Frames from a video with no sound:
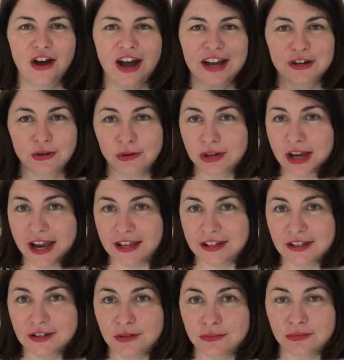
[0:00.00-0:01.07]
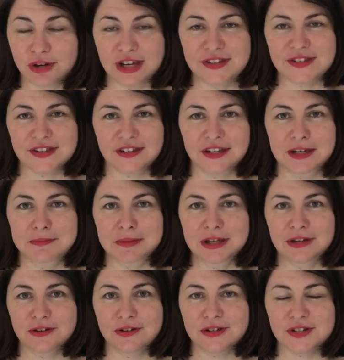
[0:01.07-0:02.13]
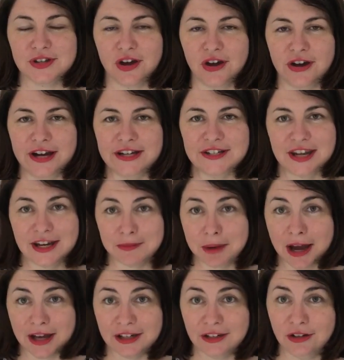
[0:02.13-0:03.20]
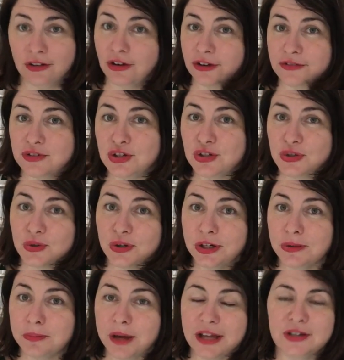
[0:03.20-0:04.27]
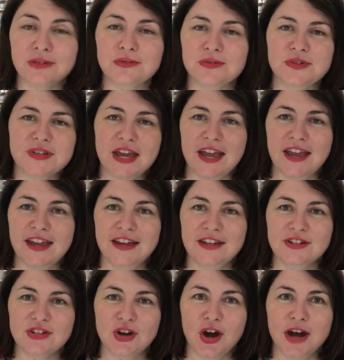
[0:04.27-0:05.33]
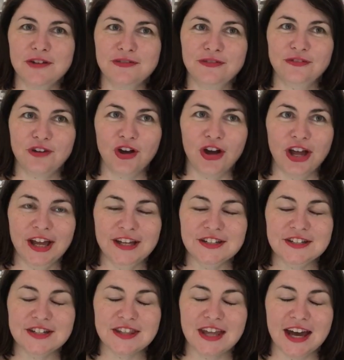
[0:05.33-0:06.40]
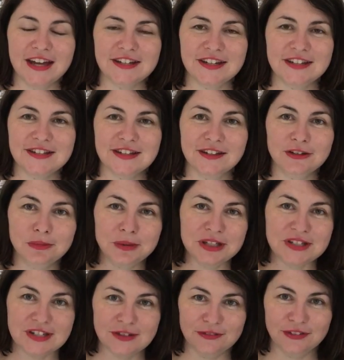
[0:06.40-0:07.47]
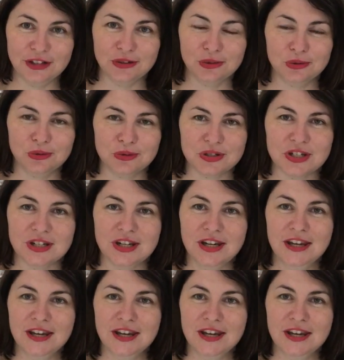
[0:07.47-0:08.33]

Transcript: I created recently because I take part in a lot of tutorial bundles, and I find that it's a little bit difficult